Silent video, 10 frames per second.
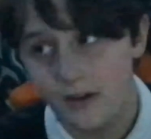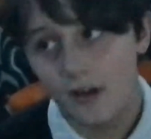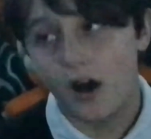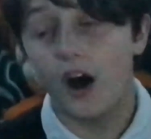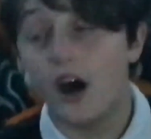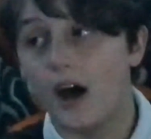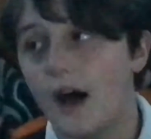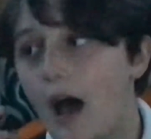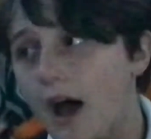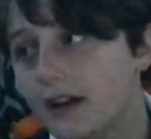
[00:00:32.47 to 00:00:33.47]

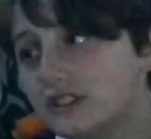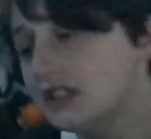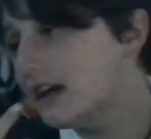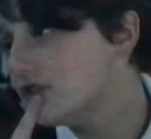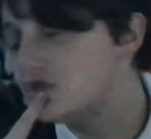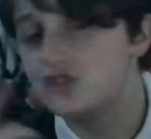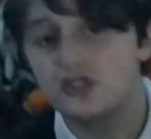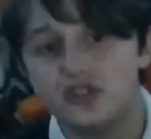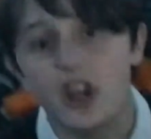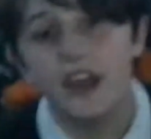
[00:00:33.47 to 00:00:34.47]
I'd say
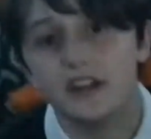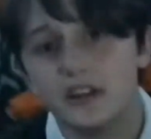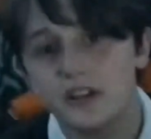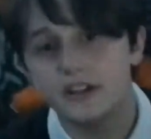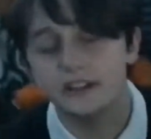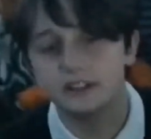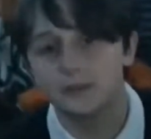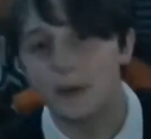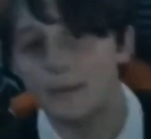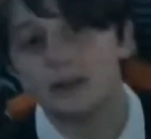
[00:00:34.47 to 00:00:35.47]
Jake is
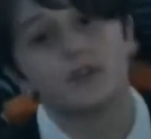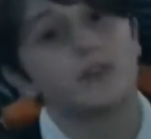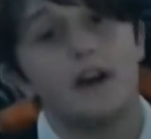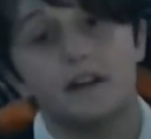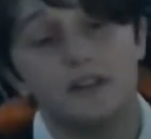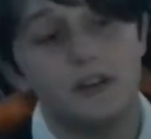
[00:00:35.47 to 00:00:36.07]
my best friend.